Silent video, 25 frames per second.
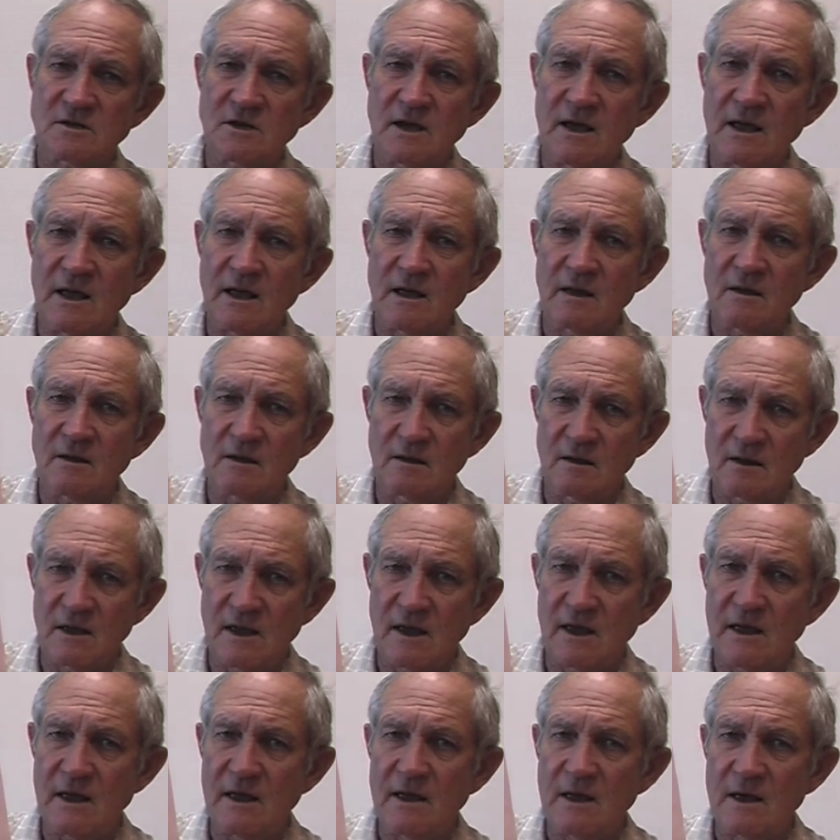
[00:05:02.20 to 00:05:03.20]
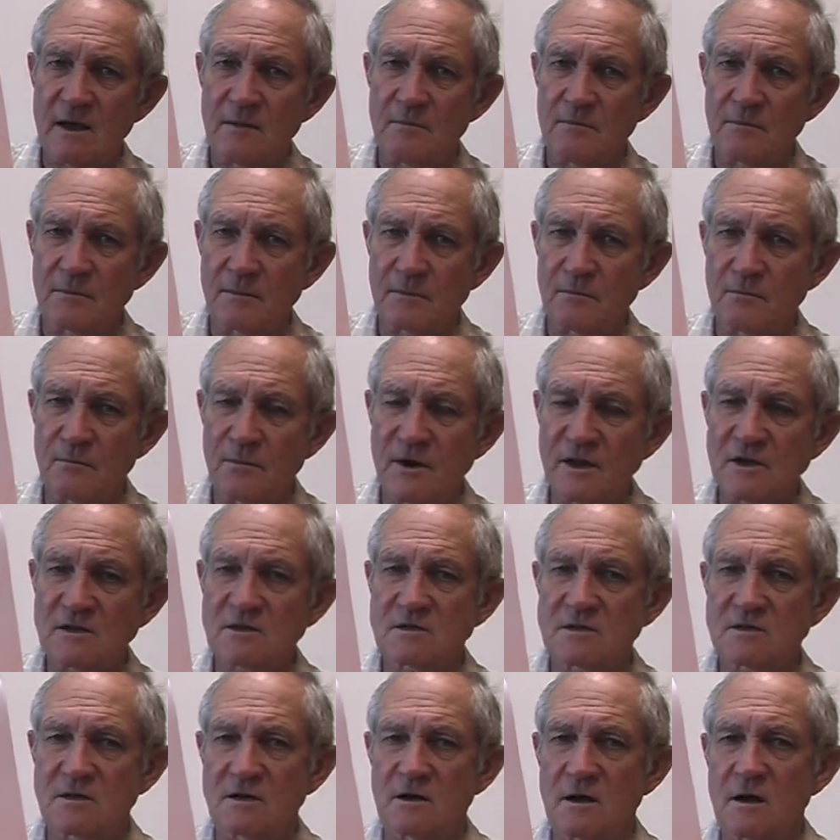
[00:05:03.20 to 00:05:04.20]
air
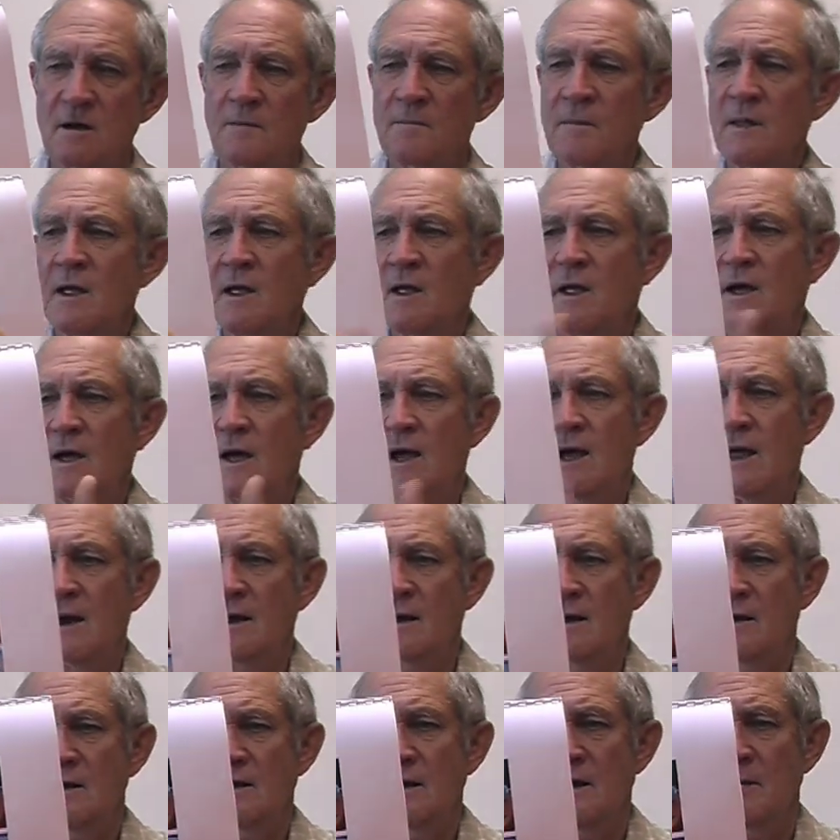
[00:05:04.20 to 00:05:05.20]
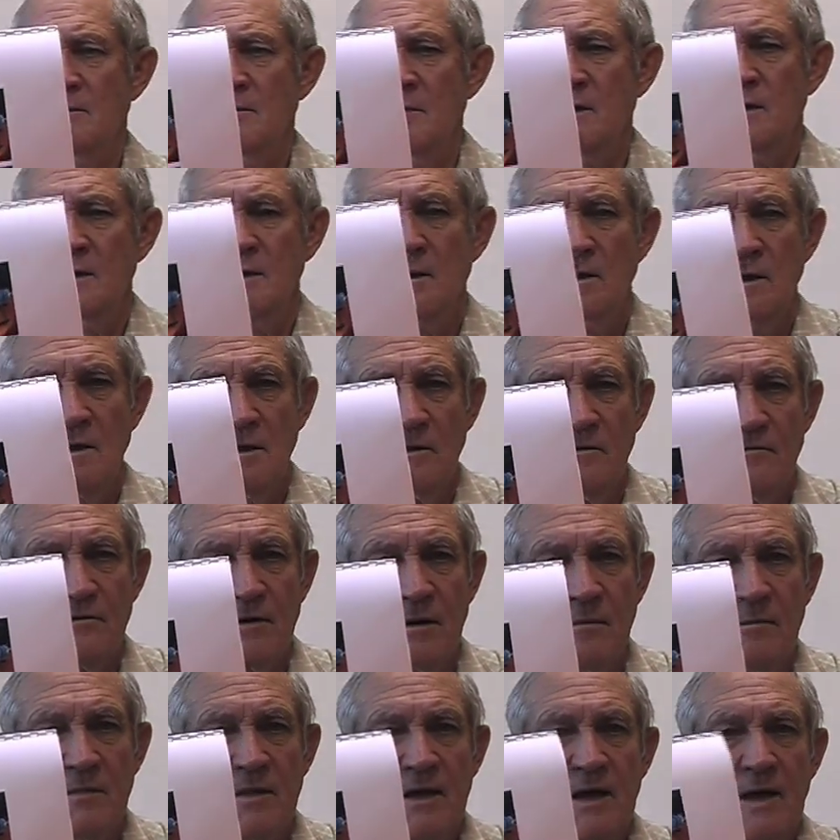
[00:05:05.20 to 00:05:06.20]
bricks, yeah, and
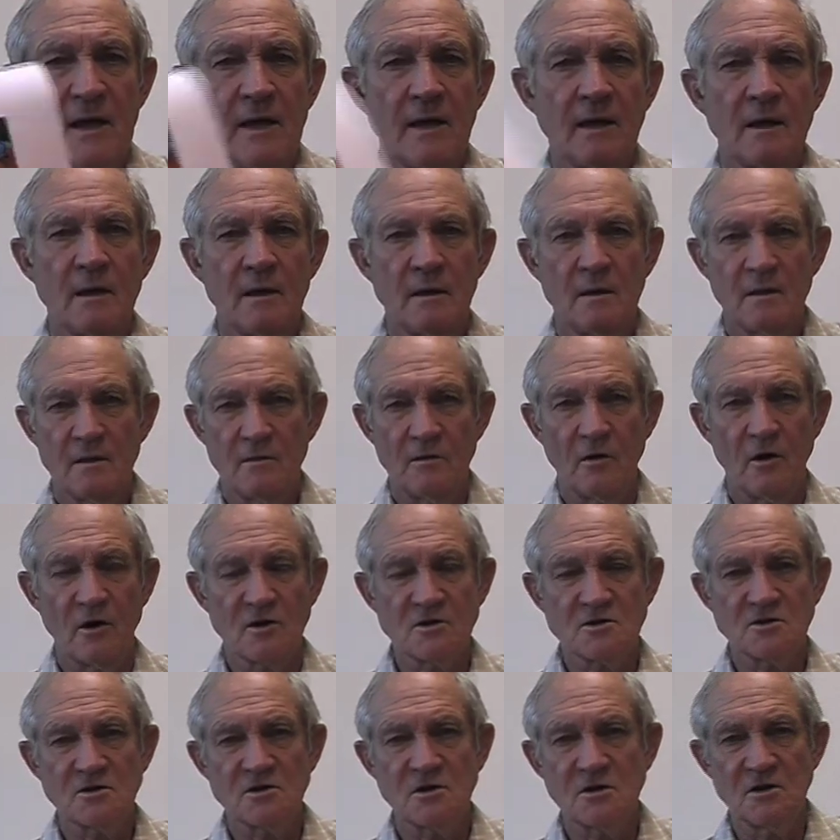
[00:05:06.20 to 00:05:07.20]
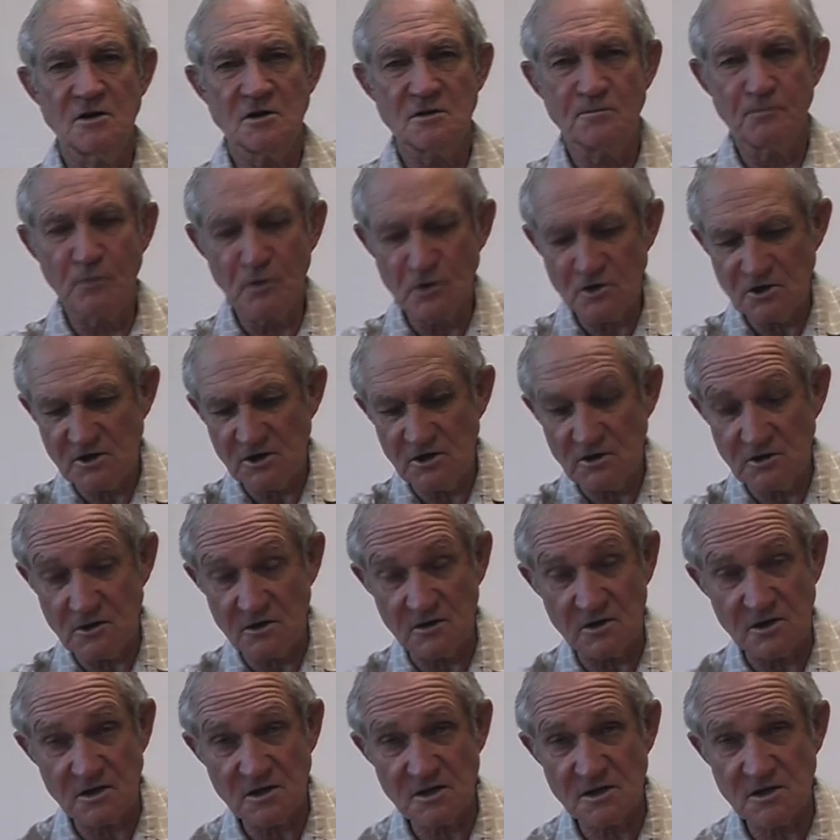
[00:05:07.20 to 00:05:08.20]
from there oxygen is pushed into
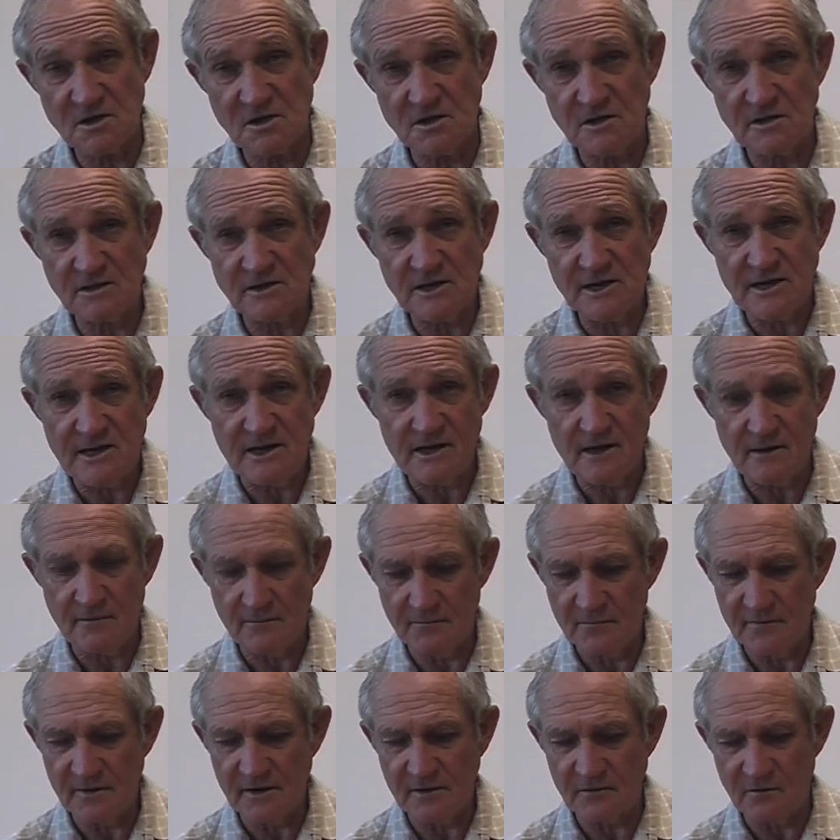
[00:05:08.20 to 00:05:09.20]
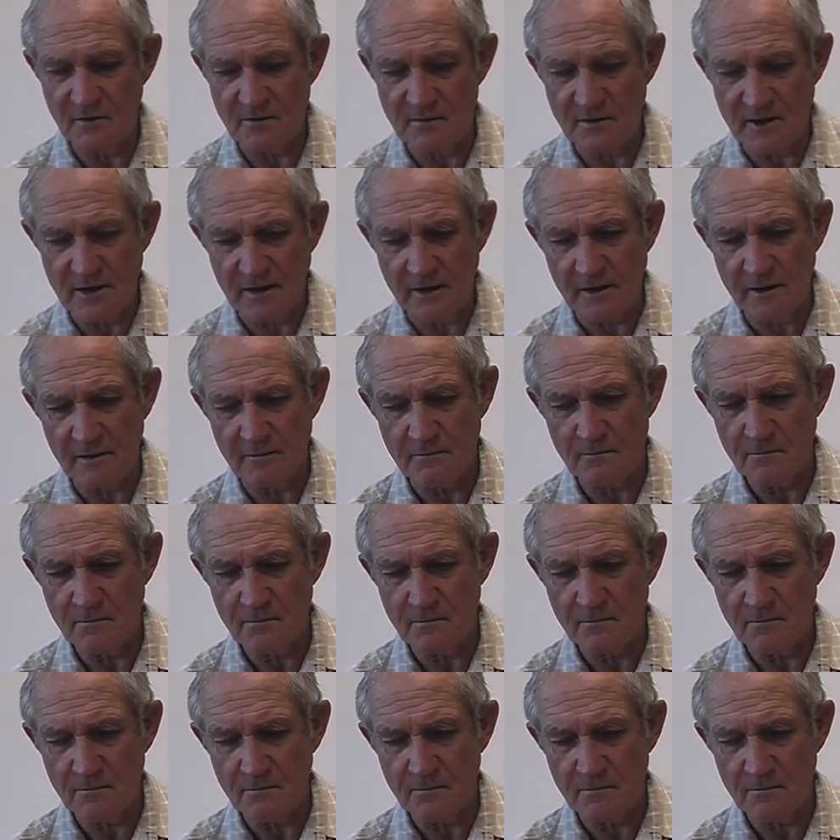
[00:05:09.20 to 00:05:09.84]
this tea that we make.